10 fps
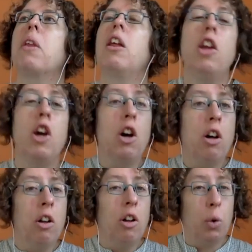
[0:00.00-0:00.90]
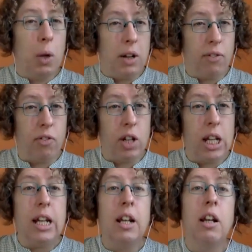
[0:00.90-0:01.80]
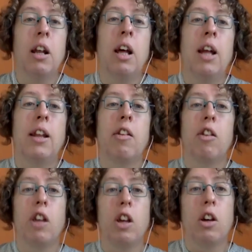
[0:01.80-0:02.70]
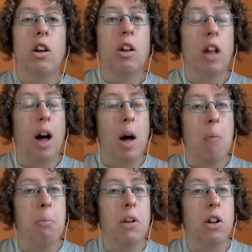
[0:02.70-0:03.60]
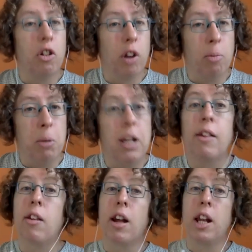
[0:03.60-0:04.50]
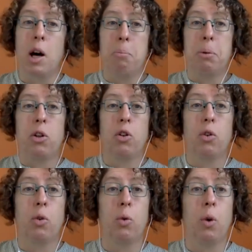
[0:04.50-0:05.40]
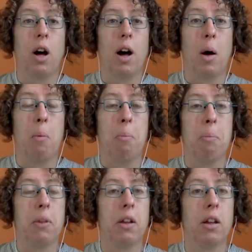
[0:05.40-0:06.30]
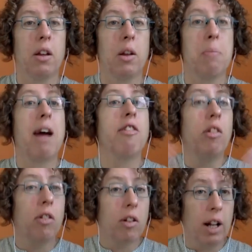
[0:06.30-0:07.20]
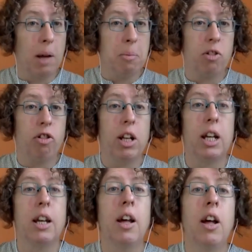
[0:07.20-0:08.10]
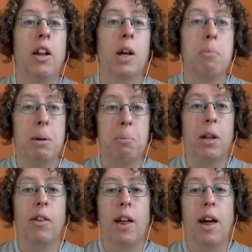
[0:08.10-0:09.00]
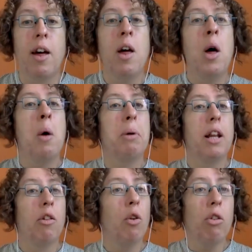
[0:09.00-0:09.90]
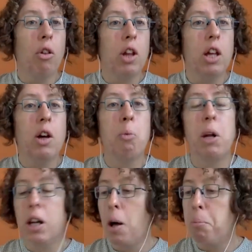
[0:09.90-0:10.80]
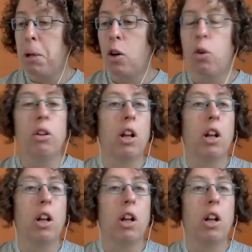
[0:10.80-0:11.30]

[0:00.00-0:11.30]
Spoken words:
Year 2015, that's the year the Dutch government is signing up to the Paris Climate Treaty, the commitments there. But it's also the year when a company called